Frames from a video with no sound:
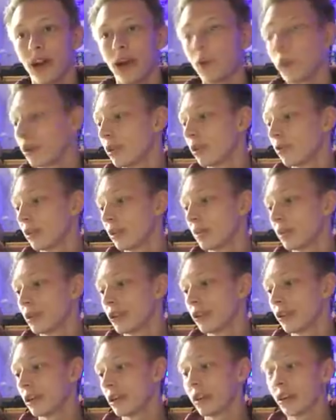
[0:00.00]
I want to use
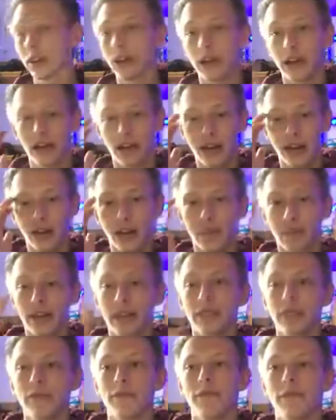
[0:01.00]
imagery and
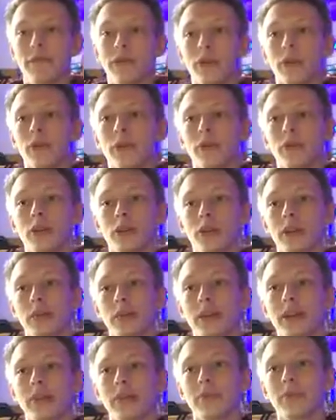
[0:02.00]
make them feel, or
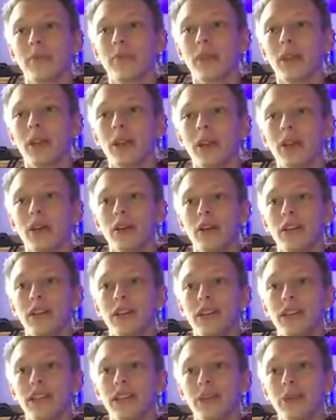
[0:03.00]
make them
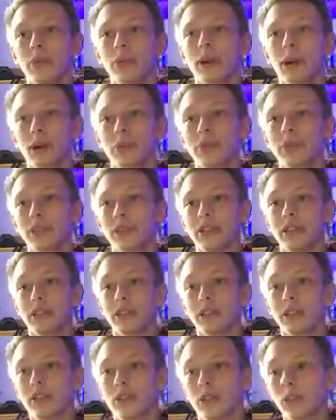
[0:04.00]
see what I'm
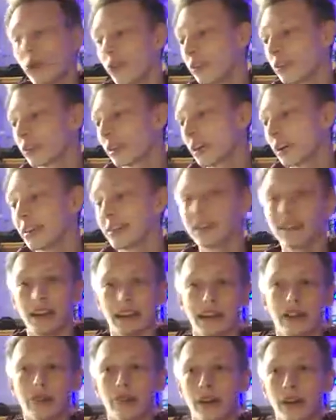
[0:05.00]
seeing, or in this case,
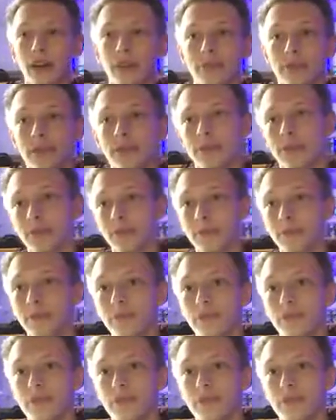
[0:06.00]
taste what I'm tasting.